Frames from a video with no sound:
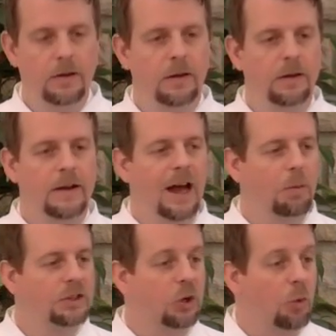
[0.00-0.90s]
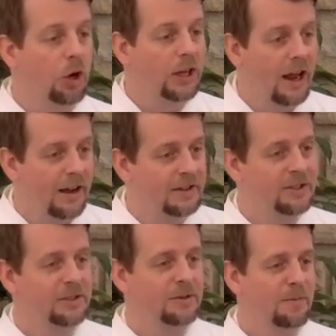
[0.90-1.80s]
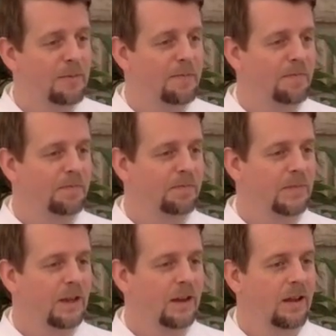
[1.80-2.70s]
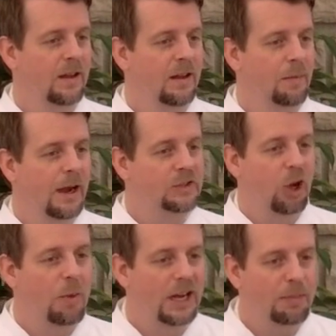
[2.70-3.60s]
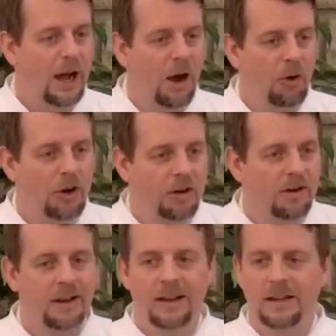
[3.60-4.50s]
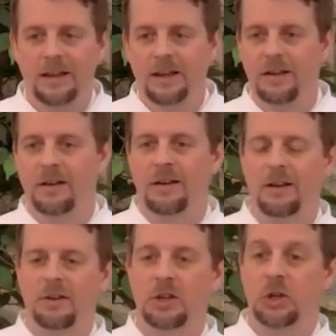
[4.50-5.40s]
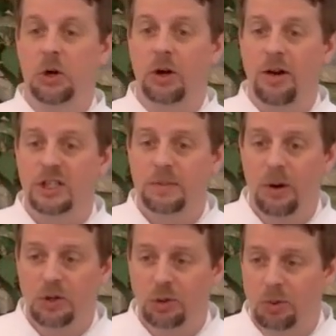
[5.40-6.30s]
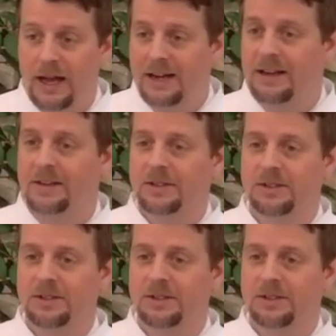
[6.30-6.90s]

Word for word: God went to work on us. By His almighty power, He cured our spiritual blindness.